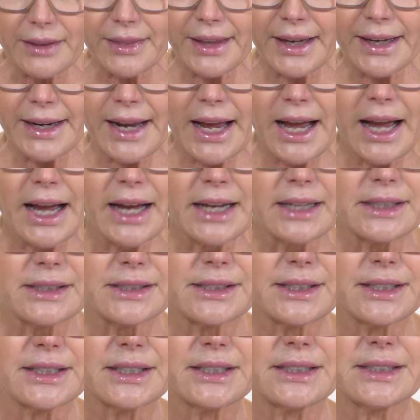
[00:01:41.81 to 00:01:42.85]
that has
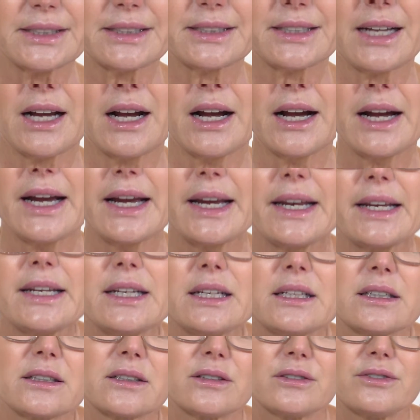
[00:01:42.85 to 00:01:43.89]
these
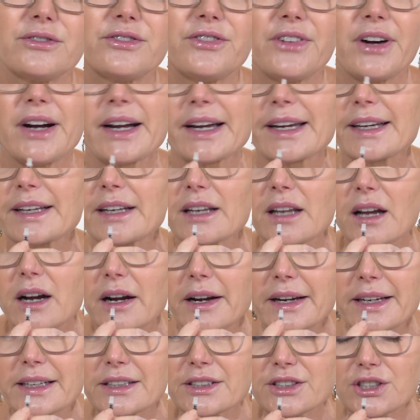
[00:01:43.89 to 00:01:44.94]
tiny little fine
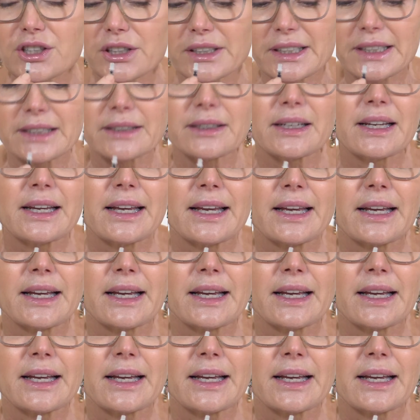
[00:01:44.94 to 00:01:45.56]
lines on it,